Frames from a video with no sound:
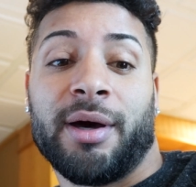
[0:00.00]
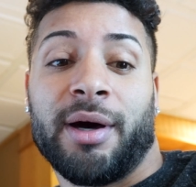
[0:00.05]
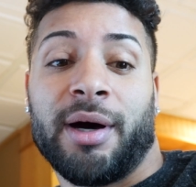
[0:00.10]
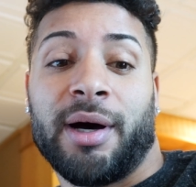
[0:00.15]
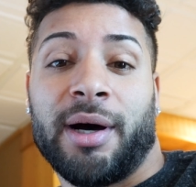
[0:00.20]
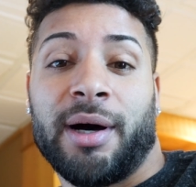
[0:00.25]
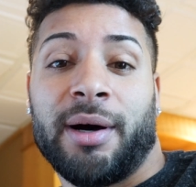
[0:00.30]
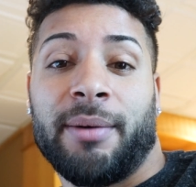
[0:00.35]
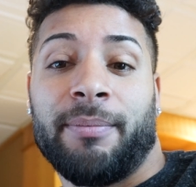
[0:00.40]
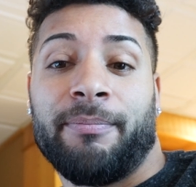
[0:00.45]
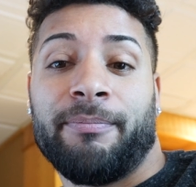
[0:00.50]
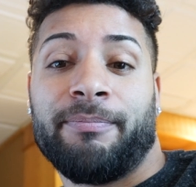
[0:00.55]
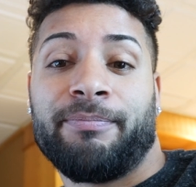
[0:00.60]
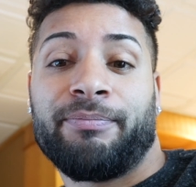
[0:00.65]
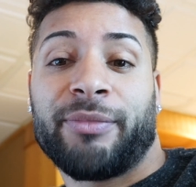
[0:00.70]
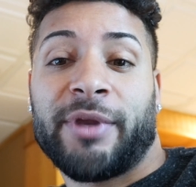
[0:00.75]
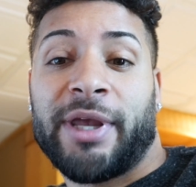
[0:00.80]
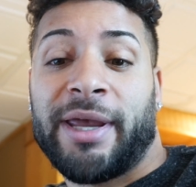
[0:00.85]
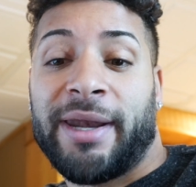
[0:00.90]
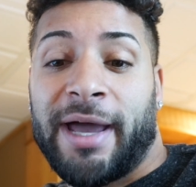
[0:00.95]

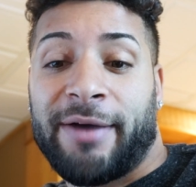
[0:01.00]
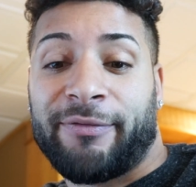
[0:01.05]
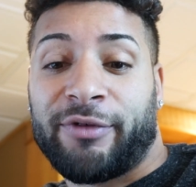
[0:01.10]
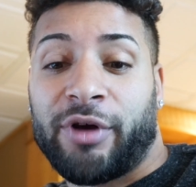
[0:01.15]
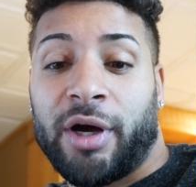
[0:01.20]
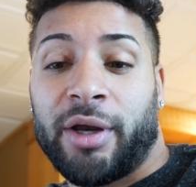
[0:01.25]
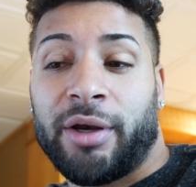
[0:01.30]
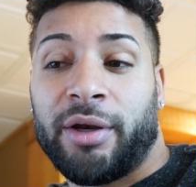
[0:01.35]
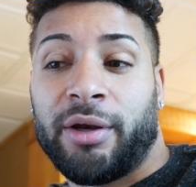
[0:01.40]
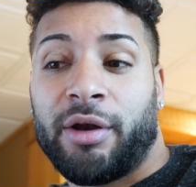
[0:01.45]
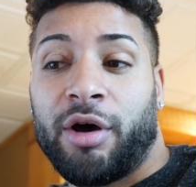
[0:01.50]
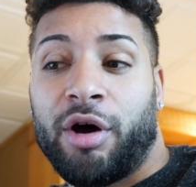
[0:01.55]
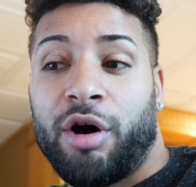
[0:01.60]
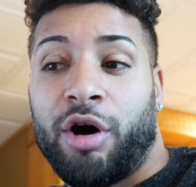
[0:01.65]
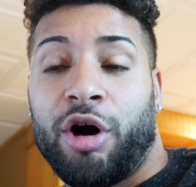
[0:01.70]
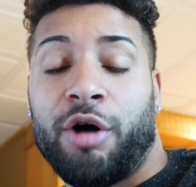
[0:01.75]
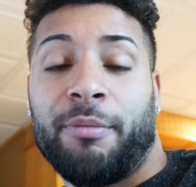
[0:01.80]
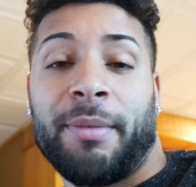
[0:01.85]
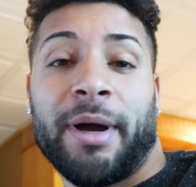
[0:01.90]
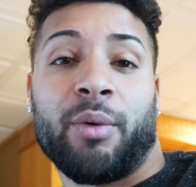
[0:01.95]
And I've gotten
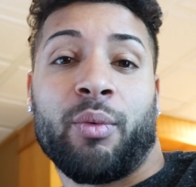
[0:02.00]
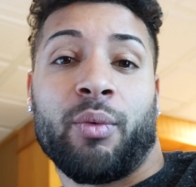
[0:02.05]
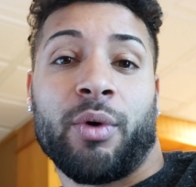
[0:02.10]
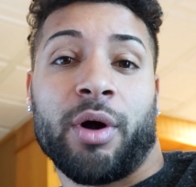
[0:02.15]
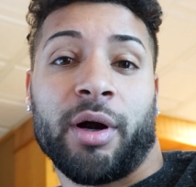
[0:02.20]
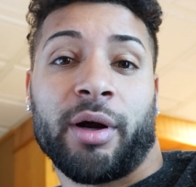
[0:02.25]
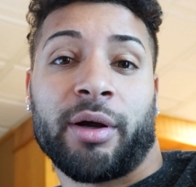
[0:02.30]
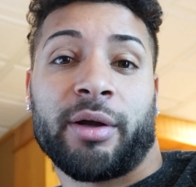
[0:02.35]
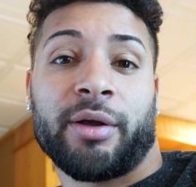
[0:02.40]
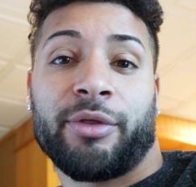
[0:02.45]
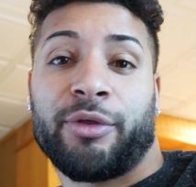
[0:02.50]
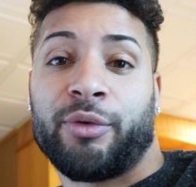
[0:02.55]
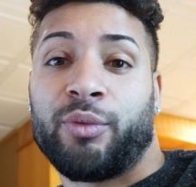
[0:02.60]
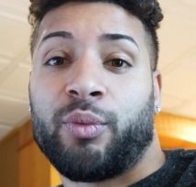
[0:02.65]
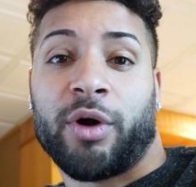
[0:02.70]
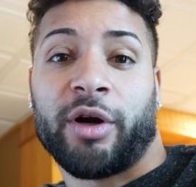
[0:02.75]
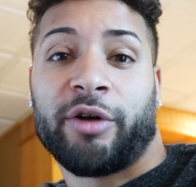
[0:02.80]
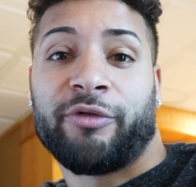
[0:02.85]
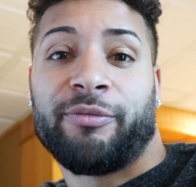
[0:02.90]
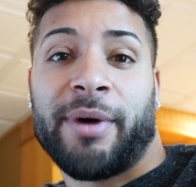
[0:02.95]
all my work through
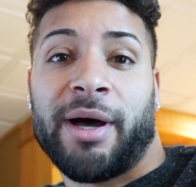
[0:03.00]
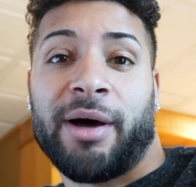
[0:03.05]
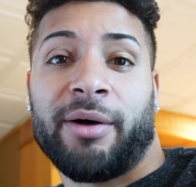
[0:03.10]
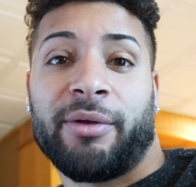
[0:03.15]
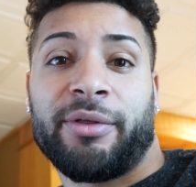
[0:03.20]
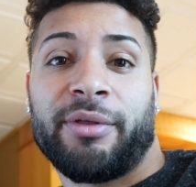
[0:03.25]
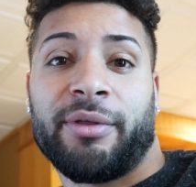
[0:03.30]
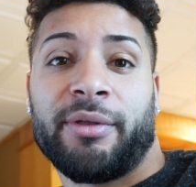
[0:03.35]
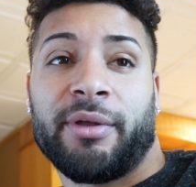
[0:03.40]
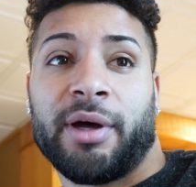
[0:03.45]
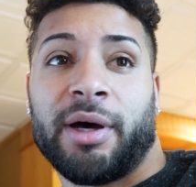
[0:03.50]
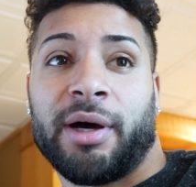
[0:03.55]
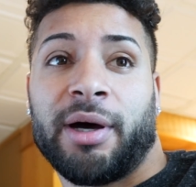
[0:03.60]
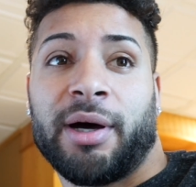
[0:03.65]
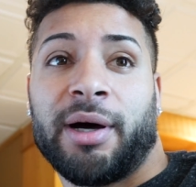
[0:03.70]
word of mouth.